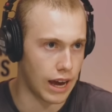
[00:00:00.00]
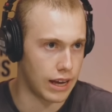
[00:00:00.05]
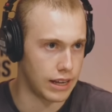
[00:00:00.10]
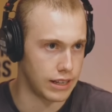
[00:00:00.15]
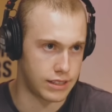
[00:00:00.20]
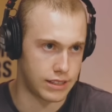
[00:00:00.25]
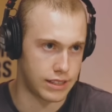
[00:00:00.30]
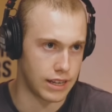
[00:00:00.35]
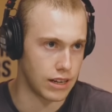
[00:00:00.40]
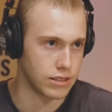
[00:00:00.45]

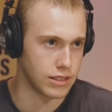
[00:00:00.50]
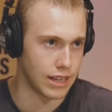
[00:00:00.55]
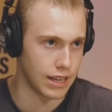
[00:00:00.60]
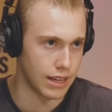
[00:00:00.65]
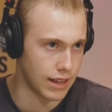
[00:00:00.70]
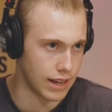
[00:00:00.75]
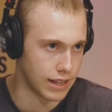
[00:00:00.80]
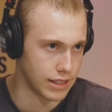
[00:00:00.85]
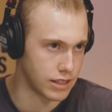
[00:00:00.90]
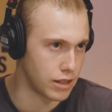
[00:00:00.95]
it sounds like
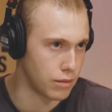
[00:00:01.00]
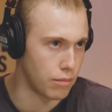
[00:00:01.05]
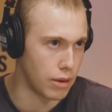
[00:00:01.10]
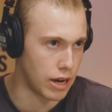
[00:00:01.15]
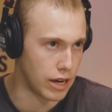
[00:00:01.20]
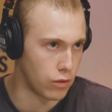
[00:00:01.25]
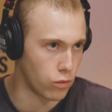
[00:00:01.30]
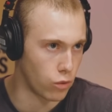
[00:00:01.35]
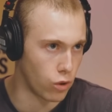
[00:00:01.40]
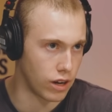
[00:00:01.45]
that's the
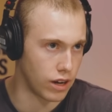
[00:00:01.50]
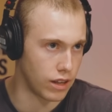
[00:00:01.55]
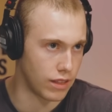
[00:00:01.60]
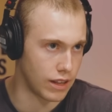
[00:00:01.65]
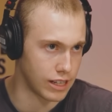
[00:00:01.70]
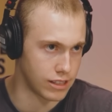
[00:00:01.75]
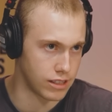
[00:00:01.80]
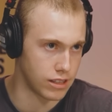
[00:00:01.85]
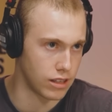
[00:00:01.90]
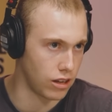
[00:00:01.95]
main one, and
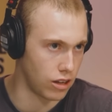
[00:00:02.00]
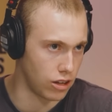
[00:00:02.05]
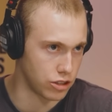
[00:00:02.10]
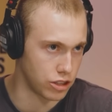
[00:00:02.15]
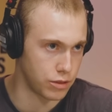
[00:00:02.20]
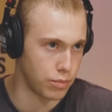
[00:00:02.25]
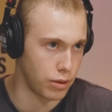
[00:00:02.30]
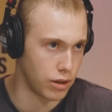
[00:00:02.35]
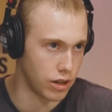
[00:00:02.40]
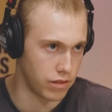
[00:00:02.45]
that's the
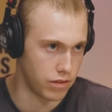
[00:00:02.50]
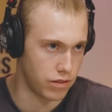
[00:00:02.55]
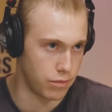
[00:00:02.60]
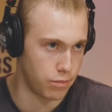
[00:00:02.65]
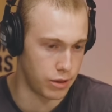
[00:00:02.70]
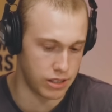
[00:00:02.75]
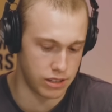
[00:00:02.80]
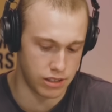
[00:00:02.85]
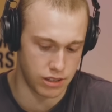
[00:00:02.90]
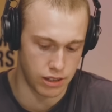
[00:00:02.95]
largest part of the
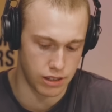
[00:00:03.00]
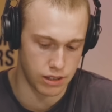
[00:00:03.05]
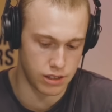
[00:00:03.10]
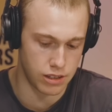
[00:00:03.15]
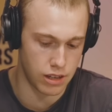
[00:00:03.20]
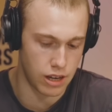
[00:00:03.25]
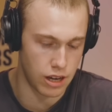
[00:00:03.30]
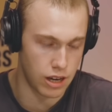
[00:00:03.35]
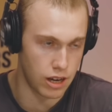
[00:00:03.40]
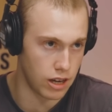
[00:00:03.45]
business.
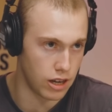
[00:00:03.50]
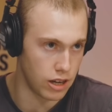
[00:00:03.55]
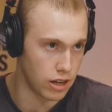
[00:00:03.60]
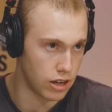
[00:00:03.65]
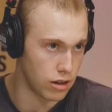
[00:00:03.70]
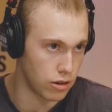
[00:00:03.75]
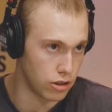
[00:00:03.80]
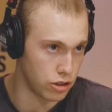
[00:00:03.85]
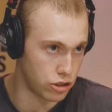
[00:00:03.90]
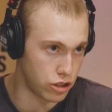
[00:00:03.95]

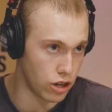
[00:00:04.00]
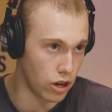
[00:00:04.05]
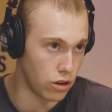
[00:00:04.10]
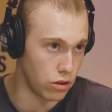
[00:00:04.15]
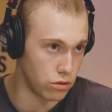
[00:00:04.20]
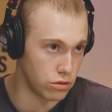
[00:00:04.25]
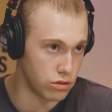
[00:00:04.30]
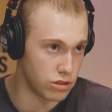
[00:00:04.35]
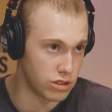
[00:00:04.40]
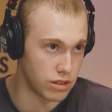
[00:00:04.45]

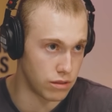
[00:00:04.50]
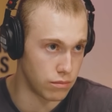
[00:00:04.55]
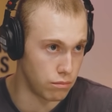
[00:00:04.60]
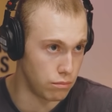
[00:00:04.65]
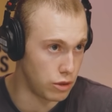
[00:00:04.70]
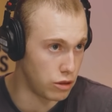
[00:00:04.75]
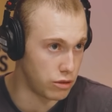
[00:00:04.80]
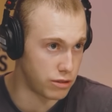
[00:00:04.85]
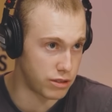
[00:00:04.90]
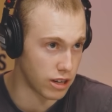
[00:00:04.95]
Shows,
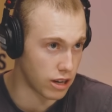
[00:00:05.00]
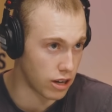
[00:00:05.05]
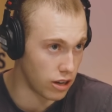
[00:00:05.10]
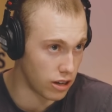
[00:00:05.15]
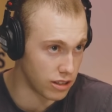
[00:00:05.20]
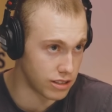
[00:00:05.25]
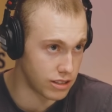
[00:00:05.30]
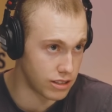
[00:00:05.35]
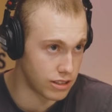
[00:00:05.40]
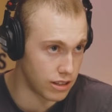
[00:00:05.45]
music,
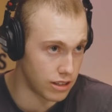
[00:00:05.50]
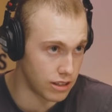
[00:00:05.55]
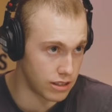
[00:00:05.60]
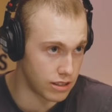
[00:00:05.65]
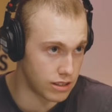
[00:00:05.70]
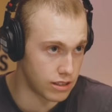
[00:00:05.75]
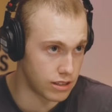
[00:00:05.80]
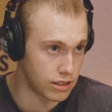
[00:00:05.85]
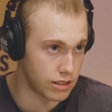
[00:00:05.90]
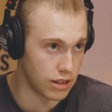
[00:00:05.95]

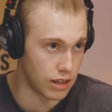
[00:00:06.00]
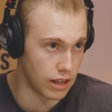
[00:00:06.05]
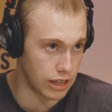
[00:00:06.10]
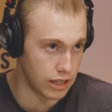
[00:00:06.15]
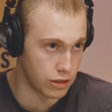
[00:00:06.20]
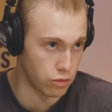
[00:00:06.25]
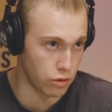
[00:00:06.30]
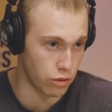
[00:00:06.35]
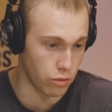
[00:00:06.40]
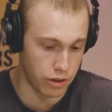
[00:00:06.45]
concerts
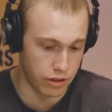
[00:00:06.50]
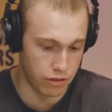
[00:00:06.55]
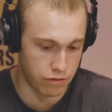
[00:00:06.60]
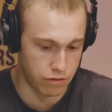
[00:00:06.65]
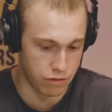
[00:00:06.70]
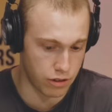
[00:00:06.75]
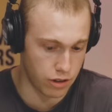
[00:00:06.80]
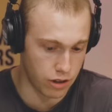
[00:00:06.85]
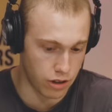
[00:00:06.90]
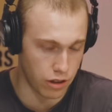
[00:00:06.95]
is what
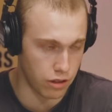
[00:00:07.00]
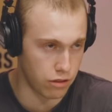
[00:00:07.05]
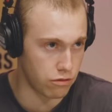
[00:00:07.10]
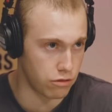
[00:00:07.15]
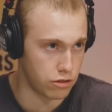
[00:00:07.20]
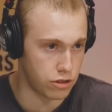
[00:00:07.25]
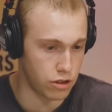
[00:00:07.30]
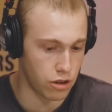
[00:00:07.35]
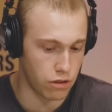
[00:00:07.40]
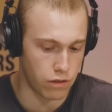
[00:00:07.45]
we've gone
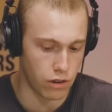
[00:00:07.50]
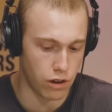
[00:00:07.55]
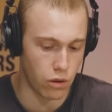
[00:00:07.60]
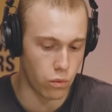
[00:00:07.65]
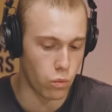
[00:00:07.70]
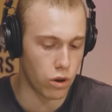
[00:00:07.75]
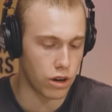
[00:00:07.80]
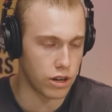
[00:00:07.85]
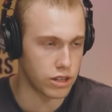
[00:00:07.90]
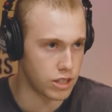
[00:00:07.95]
through so far.
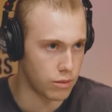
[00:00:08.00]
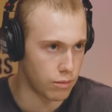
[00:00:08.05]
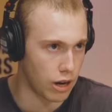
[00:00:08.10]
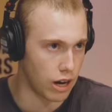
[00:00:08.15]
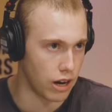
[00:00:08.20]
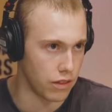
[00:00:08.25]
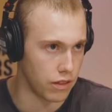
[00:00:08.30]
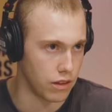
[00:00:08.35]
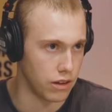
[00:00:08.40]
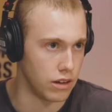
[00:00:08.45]
What are some
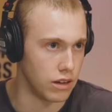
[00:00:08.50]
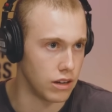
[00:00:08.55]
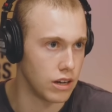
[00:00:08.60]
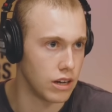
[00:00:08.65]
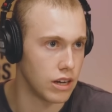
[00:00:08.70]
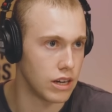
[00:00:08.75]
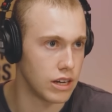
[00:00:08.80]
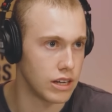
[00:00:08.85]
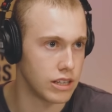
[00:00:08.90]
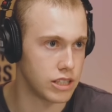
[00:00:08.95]
other
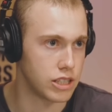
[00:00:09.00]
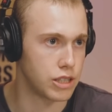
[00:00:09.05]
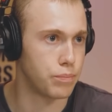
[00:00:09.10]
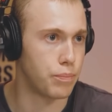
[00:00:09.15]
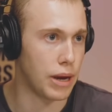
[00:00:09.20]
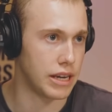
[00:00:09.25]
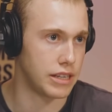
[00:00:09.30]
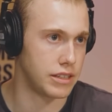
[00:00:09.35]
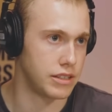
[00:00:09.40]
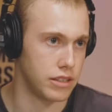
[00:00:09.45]

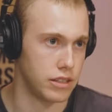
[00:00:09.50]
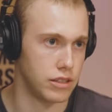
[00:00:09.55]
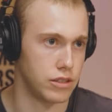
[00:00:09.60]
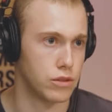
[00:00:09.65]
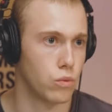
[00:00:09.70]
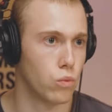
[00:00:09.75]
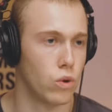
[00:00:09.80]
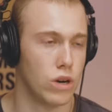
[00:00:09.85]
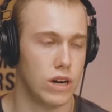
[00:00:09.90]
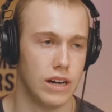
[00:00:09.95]
spaces
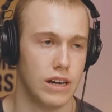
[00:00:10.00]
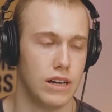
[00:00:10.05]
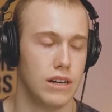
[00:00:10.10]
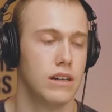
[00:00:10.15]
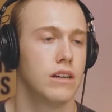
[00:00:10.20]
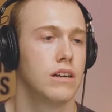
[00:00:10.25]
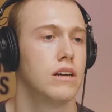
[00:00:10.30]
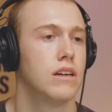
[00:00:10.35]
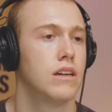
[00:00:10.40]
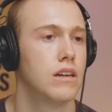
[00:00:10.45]
where
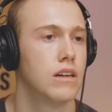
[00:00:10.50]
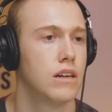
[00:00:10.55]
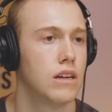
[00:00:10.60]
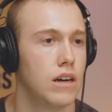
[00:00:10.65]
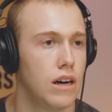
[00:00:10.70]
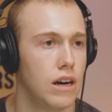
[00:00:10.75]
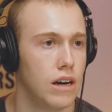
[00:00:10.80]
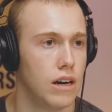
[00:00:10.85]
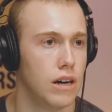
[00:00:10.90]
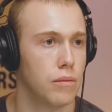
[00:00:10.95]

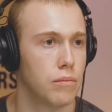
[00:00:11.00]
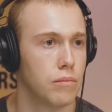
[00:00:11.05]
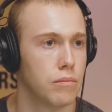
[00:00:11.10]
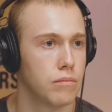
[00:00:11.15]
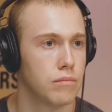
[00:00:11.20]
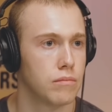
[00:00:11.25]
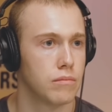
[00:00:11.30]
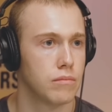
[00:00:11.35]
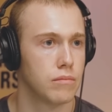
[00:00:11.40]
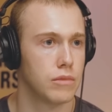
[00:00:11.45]

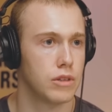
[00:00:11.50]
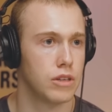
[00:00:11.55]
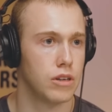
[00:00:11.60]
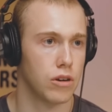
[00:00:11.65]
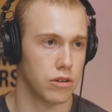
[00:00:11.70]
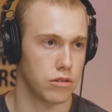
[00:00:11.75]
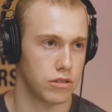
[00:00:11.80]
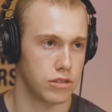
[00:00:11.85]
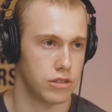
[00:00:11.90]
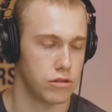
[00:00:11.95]

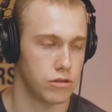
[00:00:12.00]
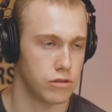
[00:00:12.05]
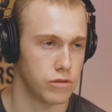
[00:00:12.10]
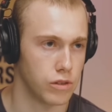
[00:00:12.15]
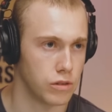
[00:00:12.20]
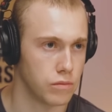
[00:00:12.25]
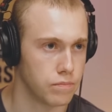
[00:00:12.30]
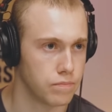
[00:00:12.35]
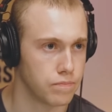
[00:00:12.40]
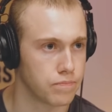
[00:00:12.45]
Yondr is useful?